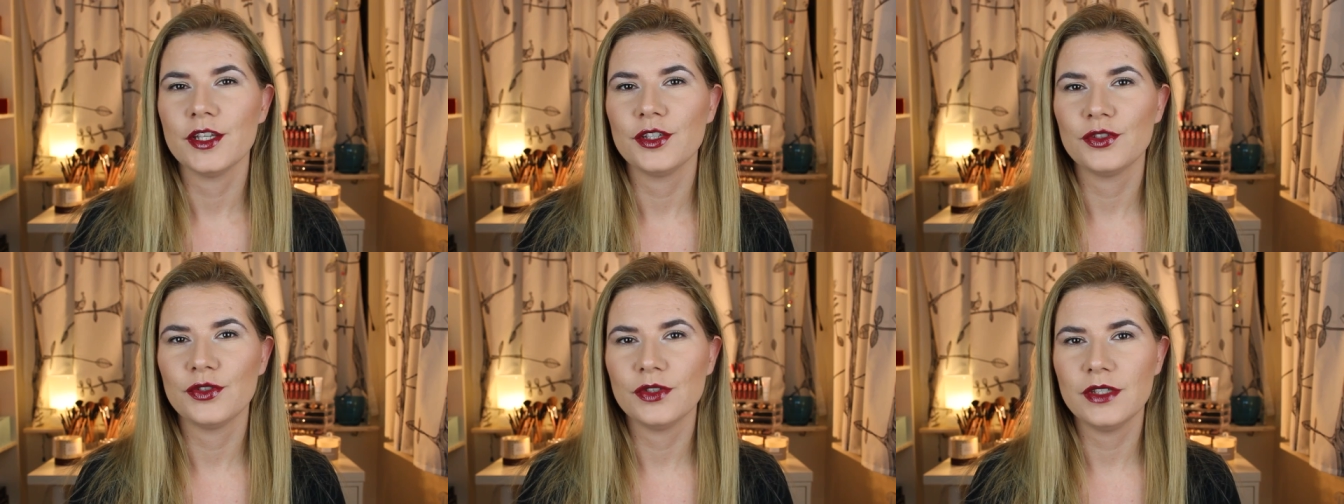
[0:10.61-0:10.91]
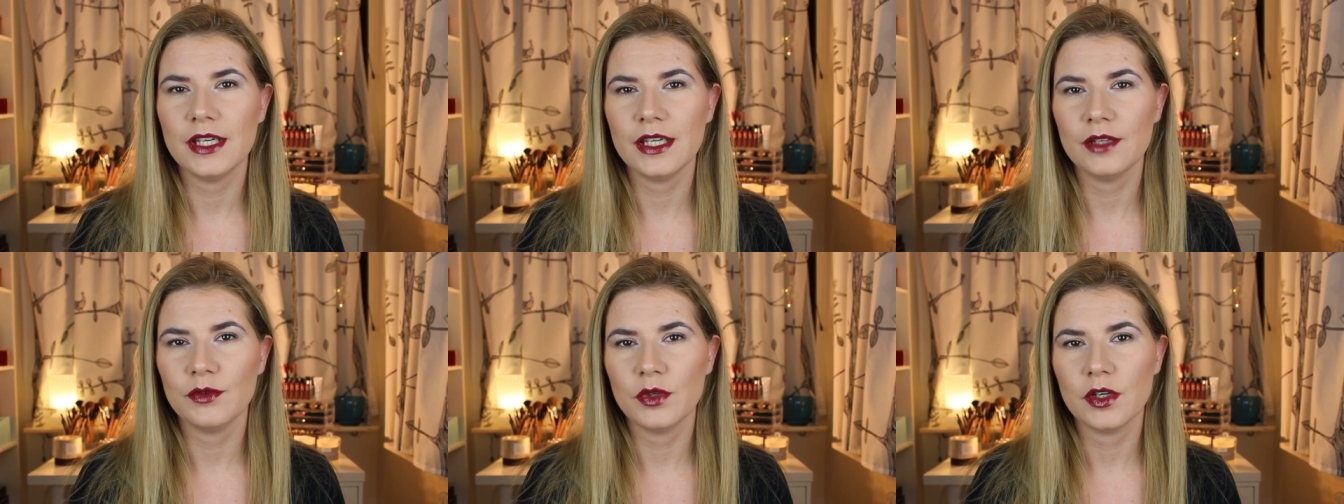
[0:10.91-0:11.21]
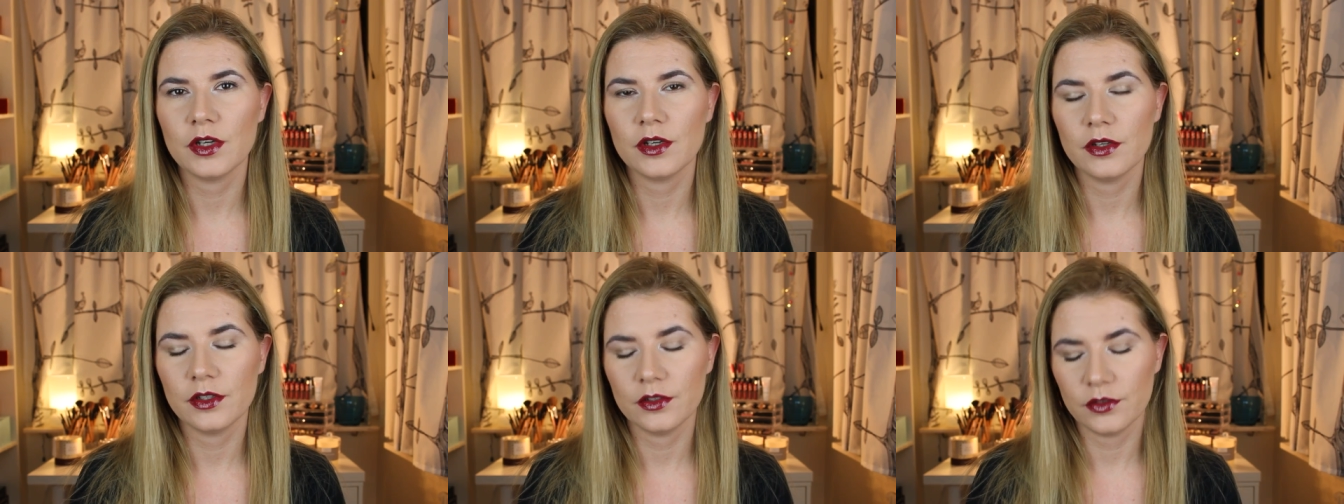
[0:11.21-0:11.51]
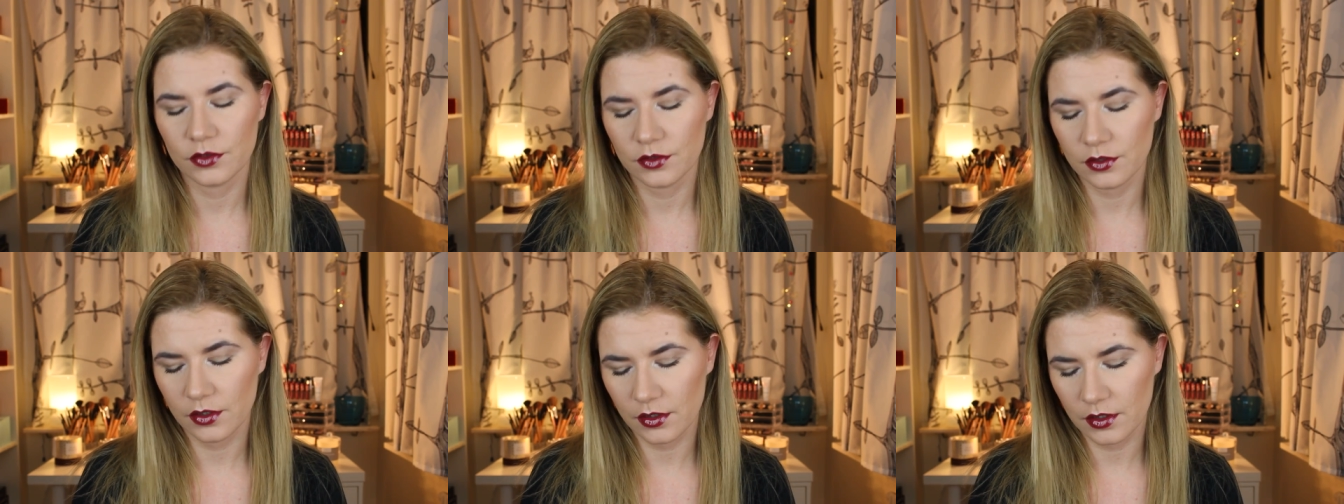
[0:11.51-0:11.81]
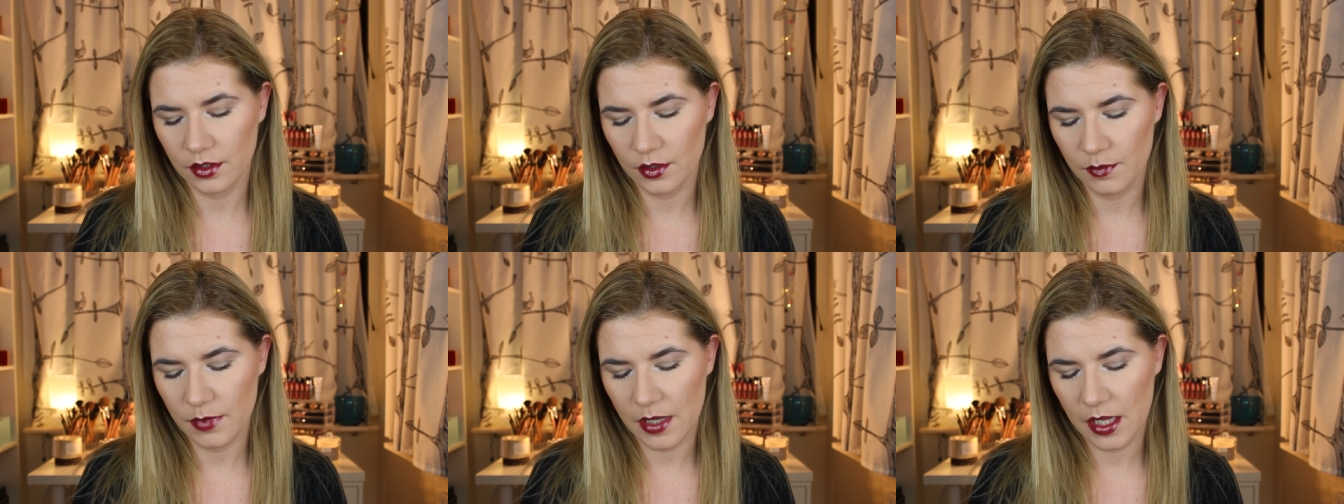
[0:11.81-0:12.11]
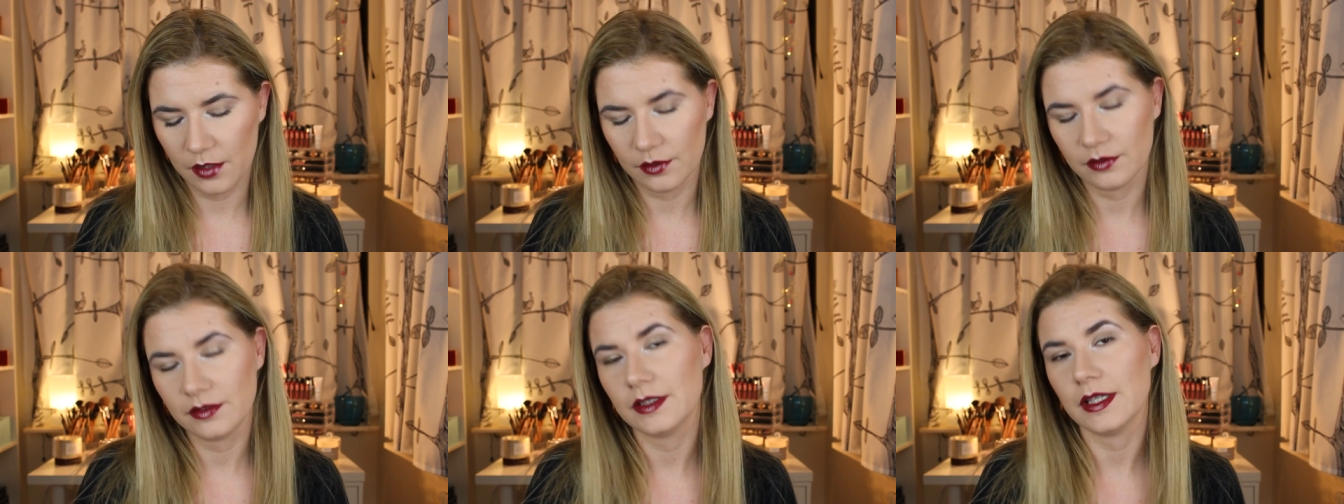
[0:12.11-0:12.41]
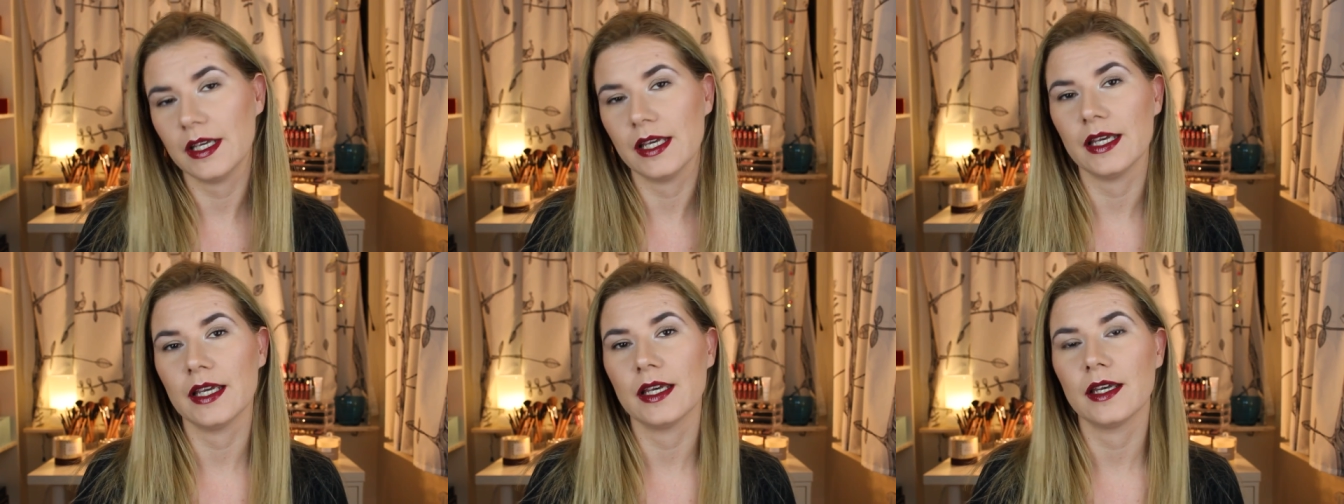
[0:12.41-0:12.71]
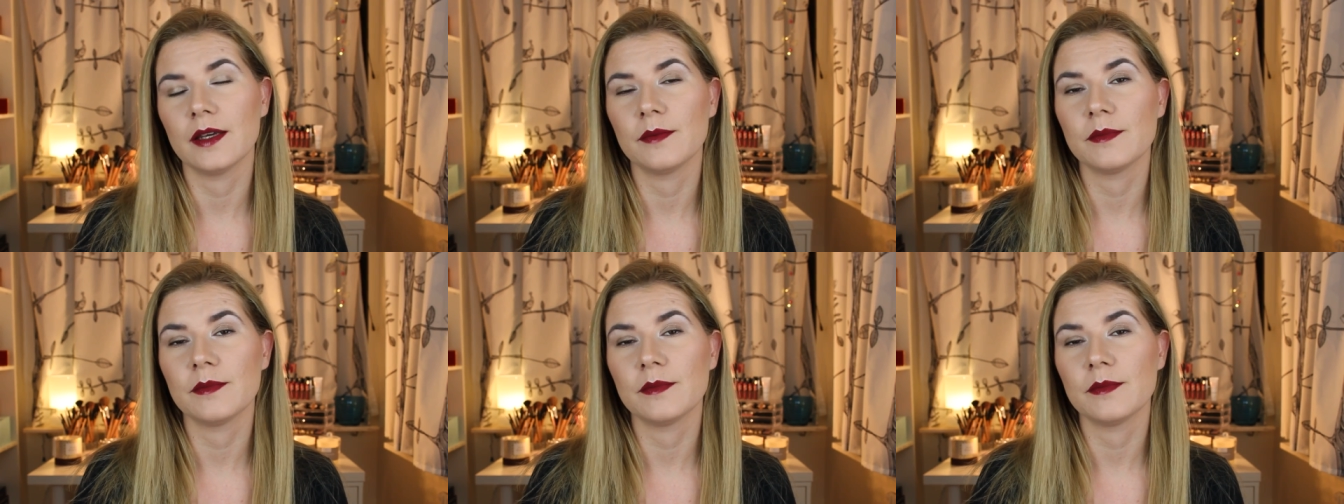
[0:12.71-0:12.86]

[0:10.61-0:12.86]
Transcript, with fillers: Today we are going to talk about uh,